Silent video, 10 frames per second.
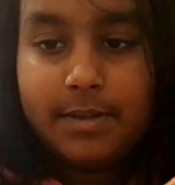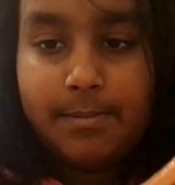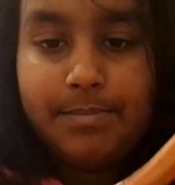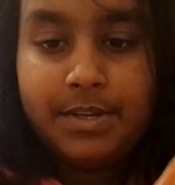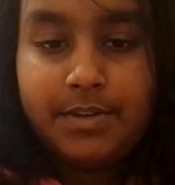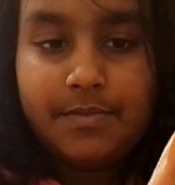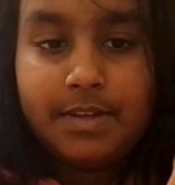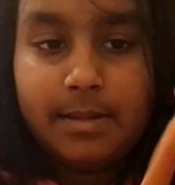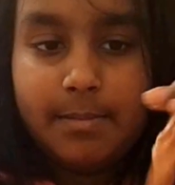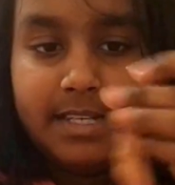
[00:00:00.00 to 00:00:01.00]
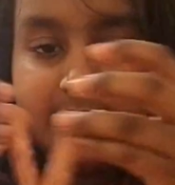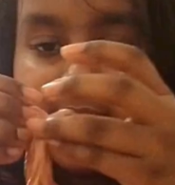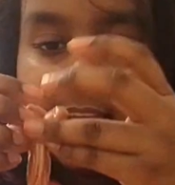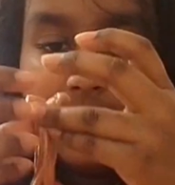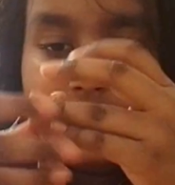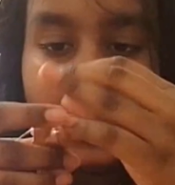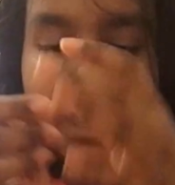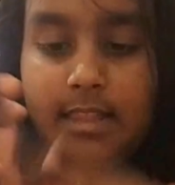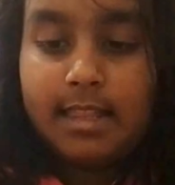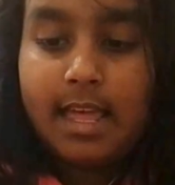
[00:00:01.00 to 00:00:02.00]
beautiful metallic
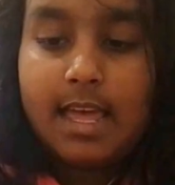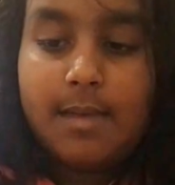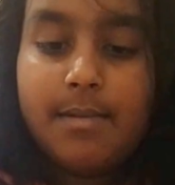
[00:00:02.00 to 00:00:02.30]
slime.